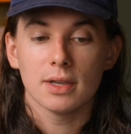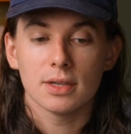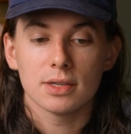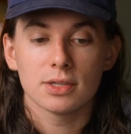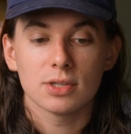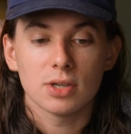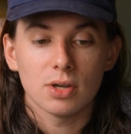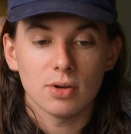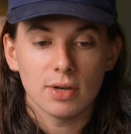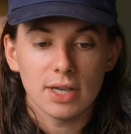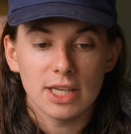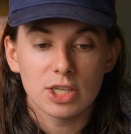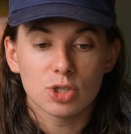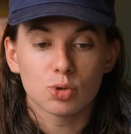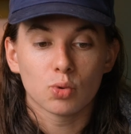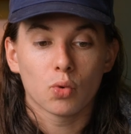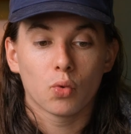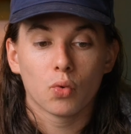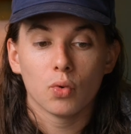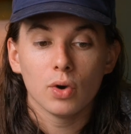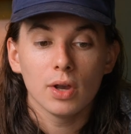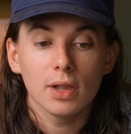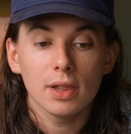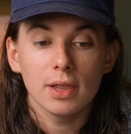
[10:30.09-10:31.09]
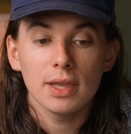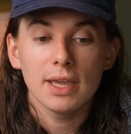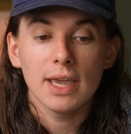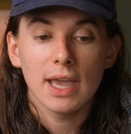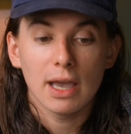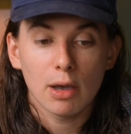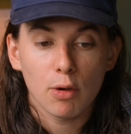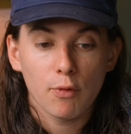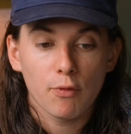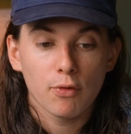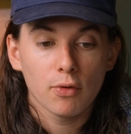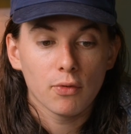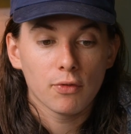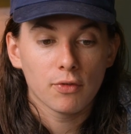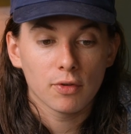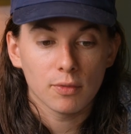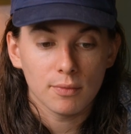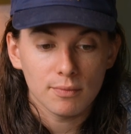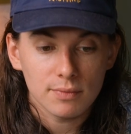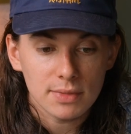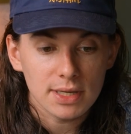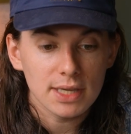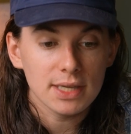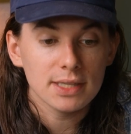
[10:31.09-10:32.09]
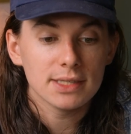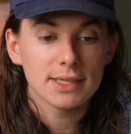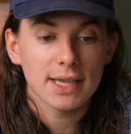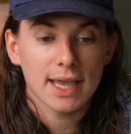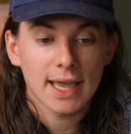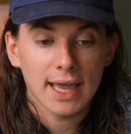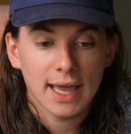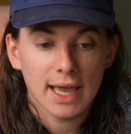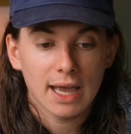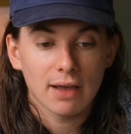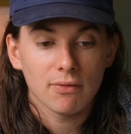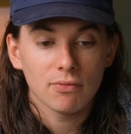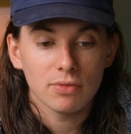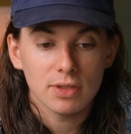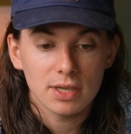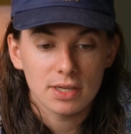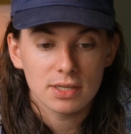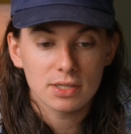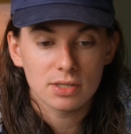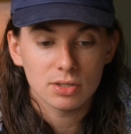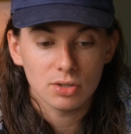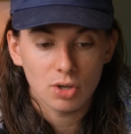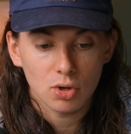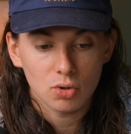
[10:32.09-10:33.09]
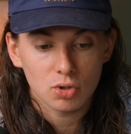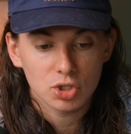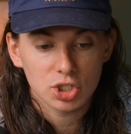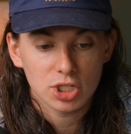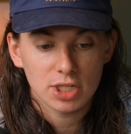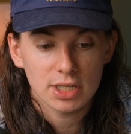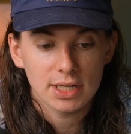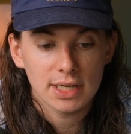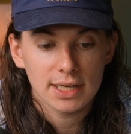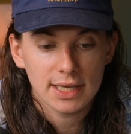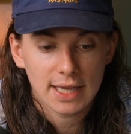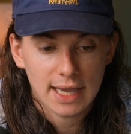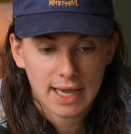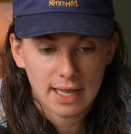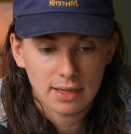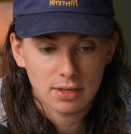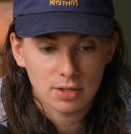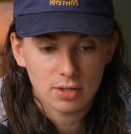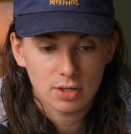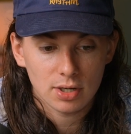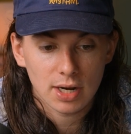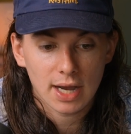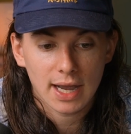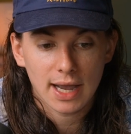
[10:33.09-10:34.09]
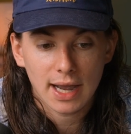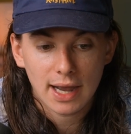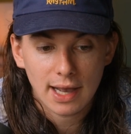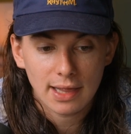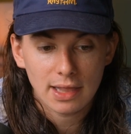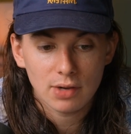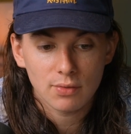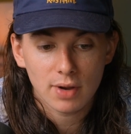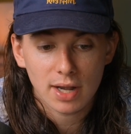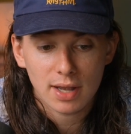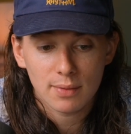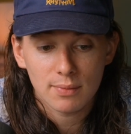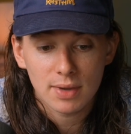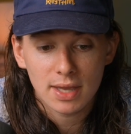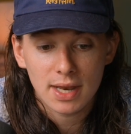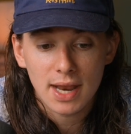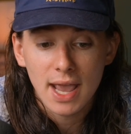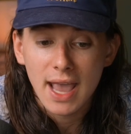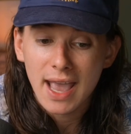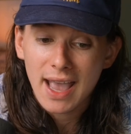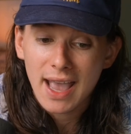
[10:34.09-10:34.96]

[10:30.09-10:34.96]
So it's really helpful for me to have this Notion calendar. I highly recommend.